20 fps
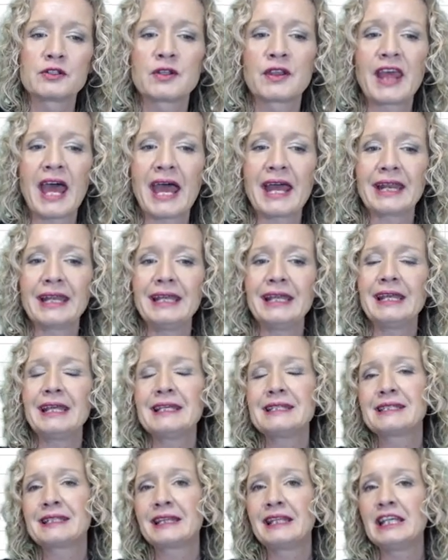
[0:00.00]
So that
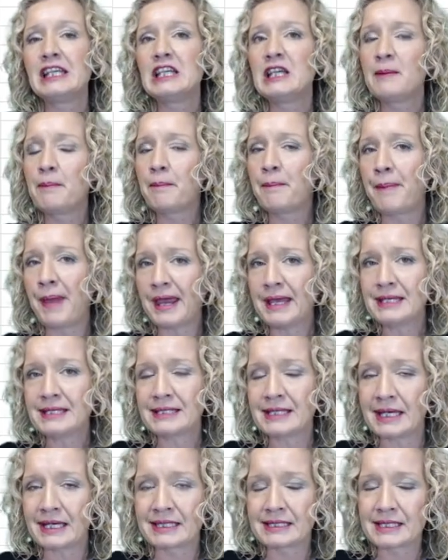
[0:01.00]
is the
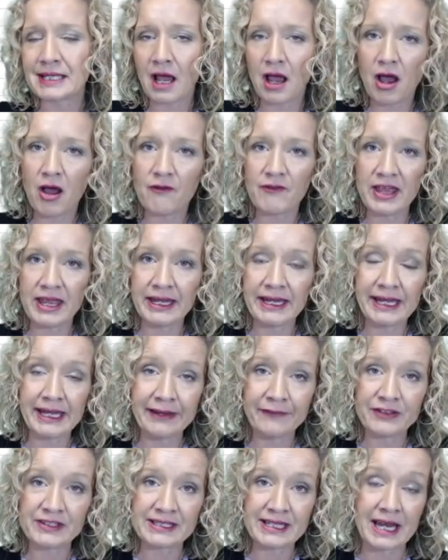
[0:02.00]
basics of an
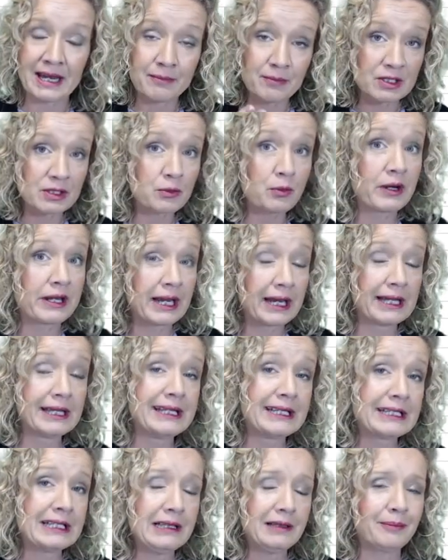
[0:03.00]
if statement with a
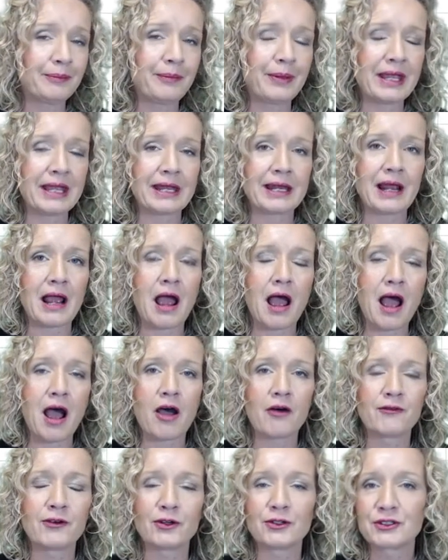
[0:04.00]
little bit
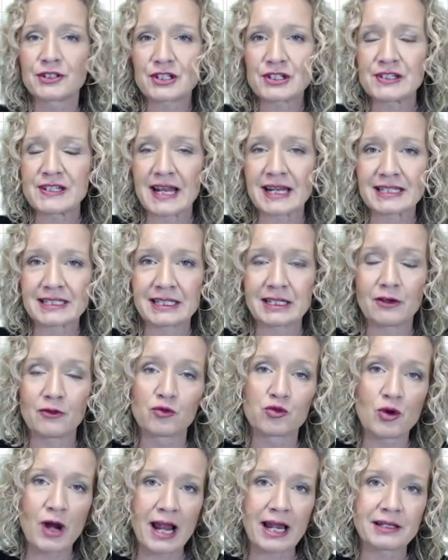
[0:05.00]
of understanding
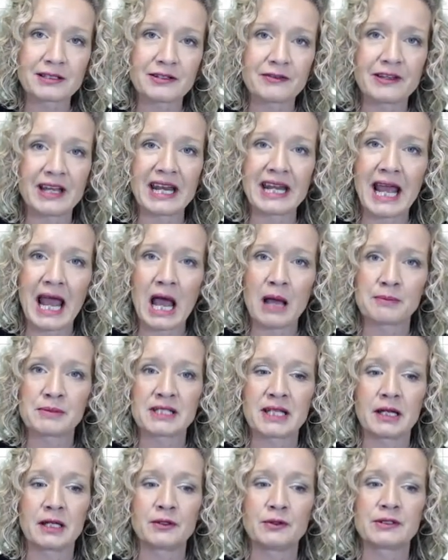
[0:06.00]
of relative and
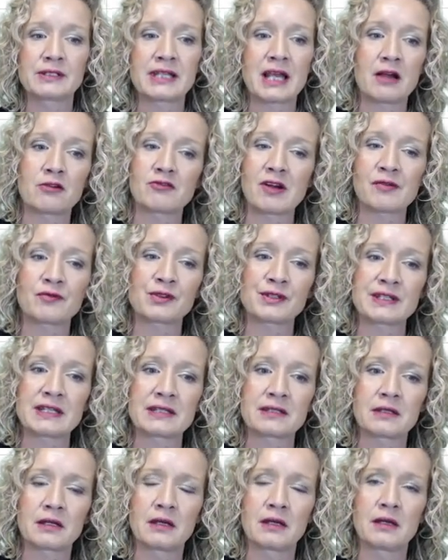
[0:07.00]
absolute cell
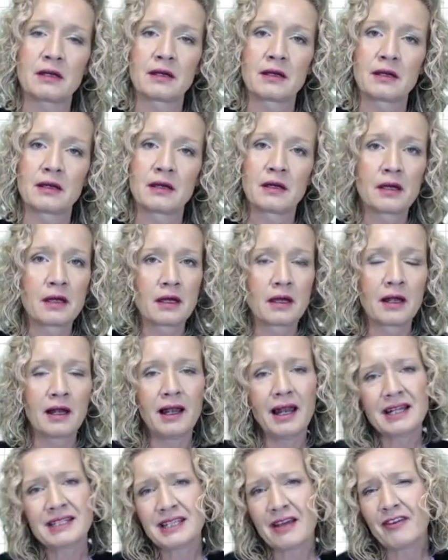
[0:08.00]
references.
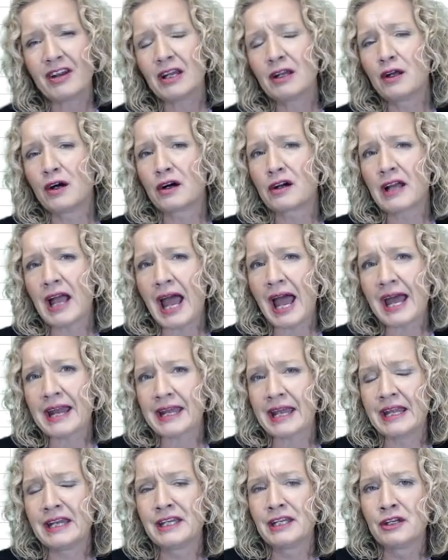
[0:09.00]
Let's have a look
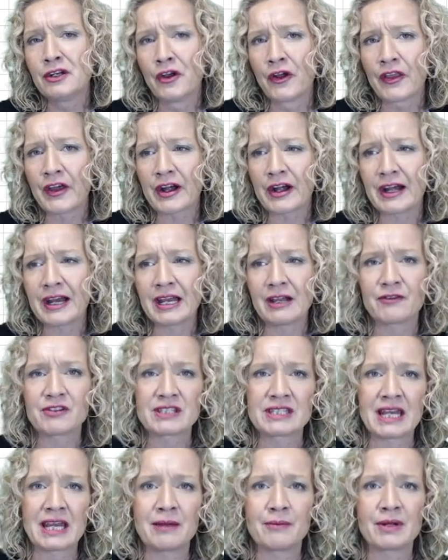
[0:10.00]
at another if
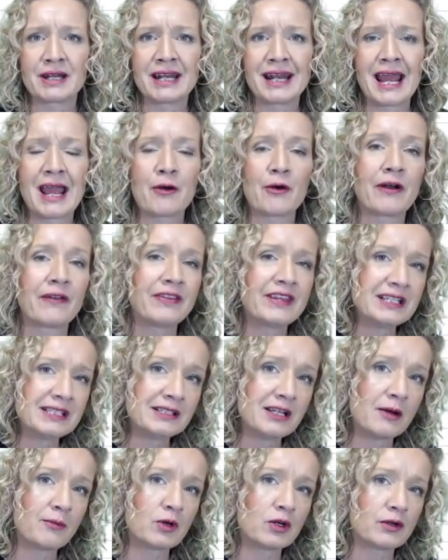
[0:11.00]
statement now. And
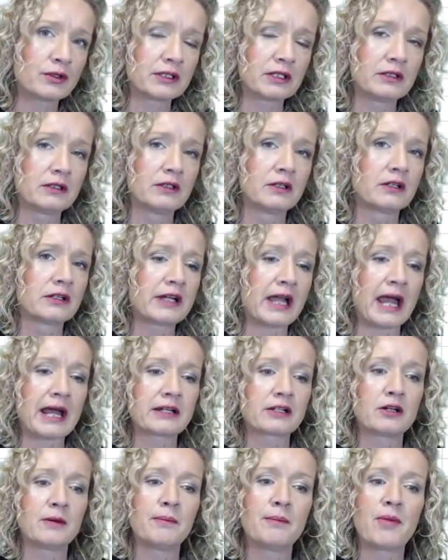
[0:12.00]
this time we're going to look
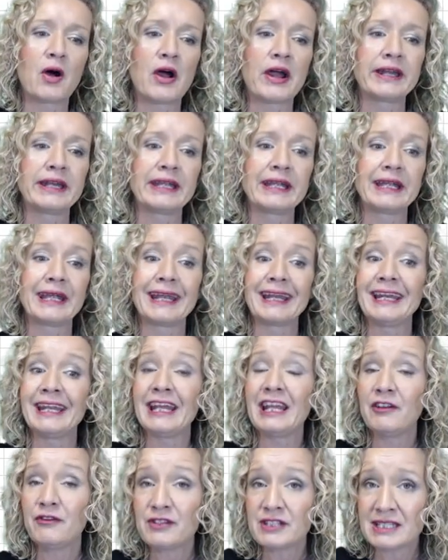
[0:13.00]
at combining an
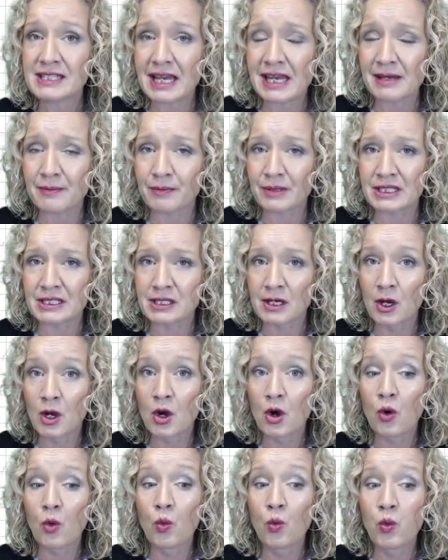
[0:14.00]
if statement
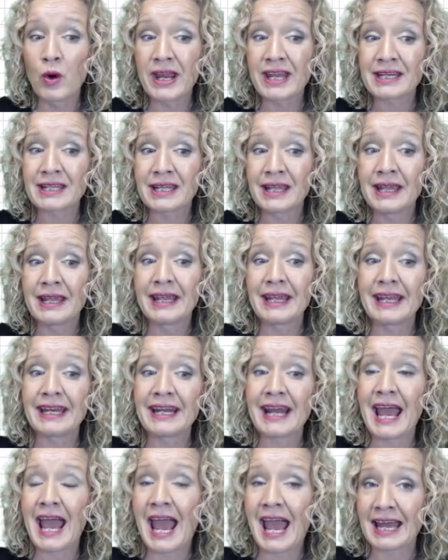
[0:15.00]
with
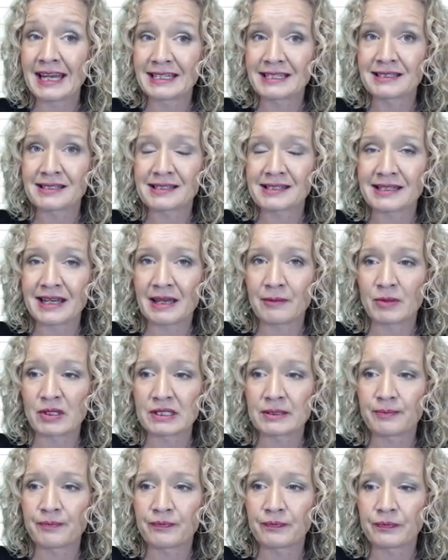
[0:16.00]
an and
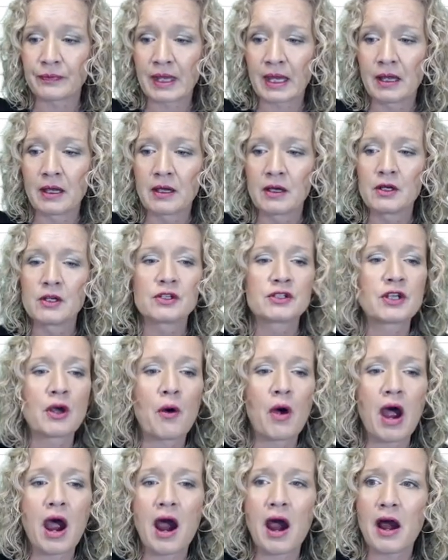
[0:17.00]
statement.
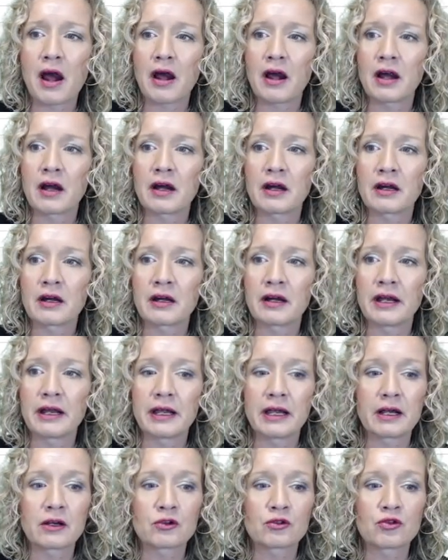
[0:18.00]
So our
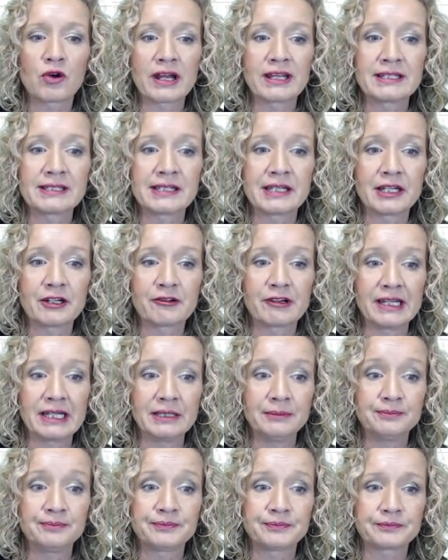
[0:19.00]

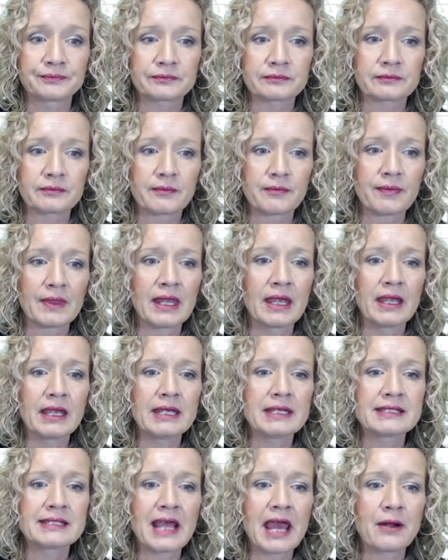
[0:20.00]
criteria
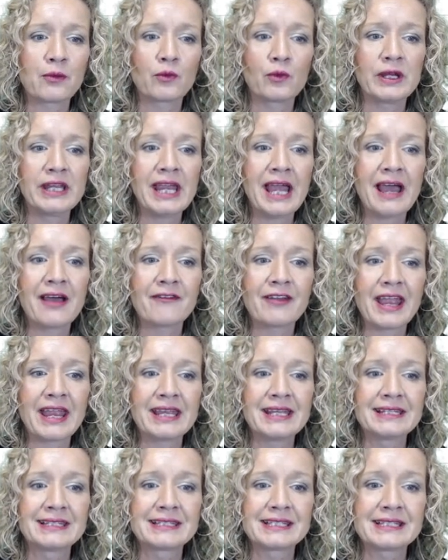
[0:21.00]
is that we have
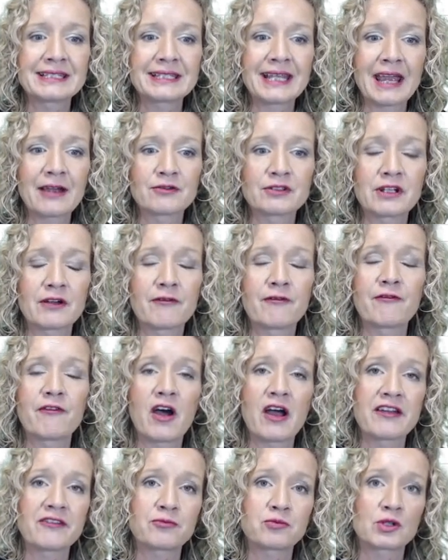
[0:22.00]
a discount of
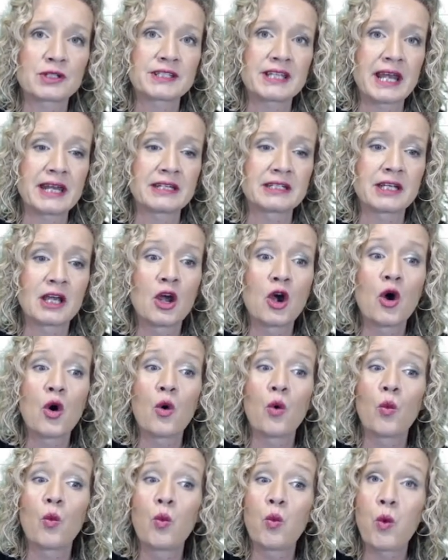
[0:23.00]
5%
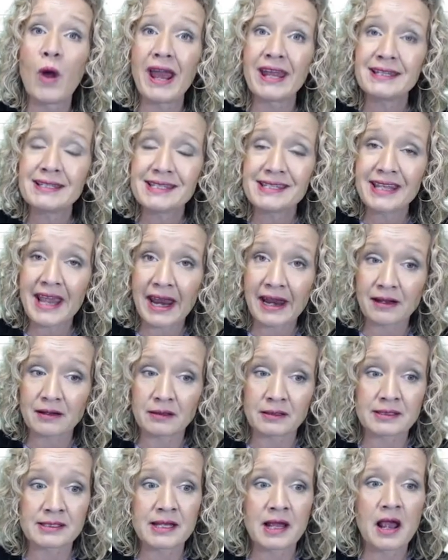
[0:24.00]
when
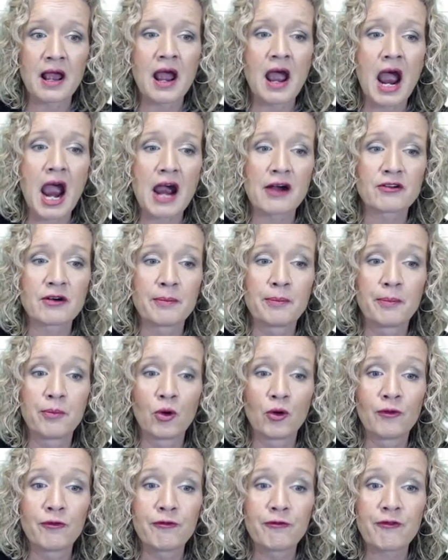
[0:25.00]
sales are
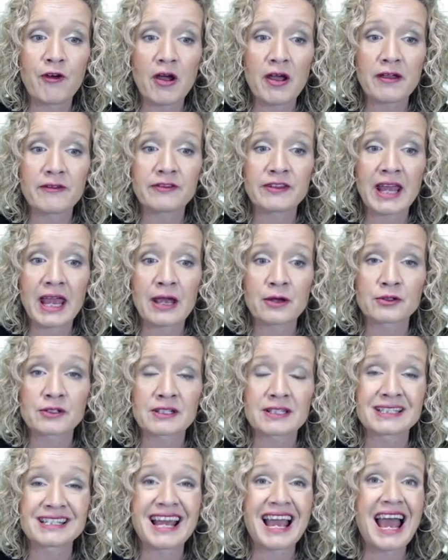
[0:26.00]
above
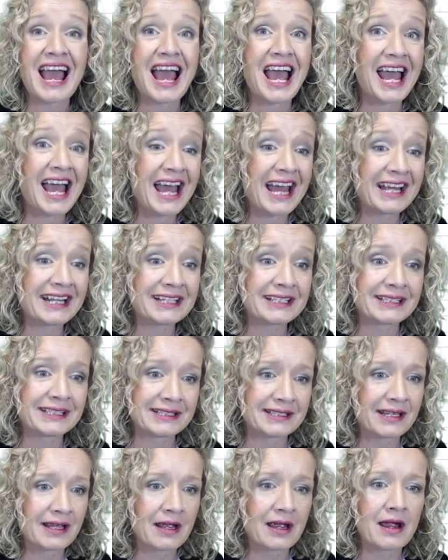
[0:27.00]
5,000
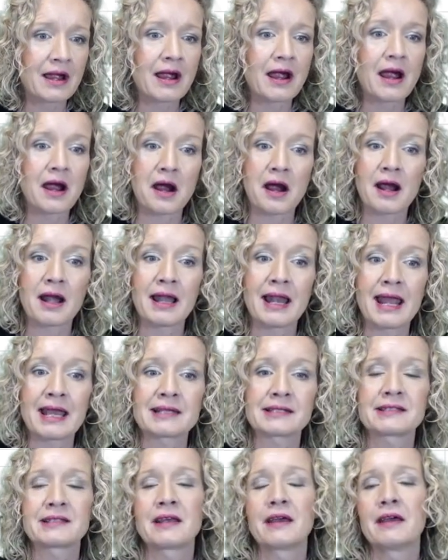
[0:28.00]
and are
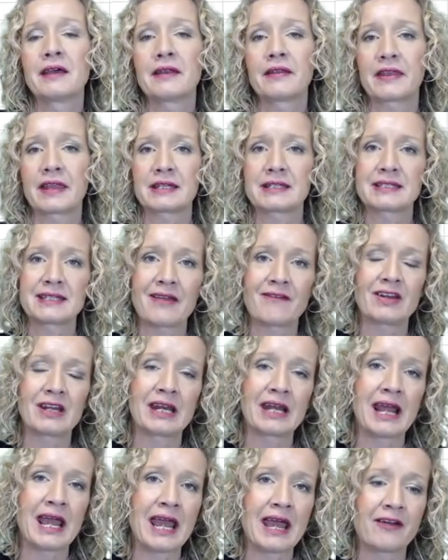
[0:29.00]
less than
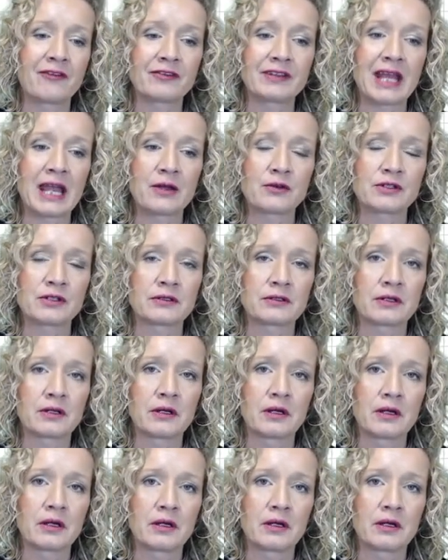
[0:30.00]
7,500.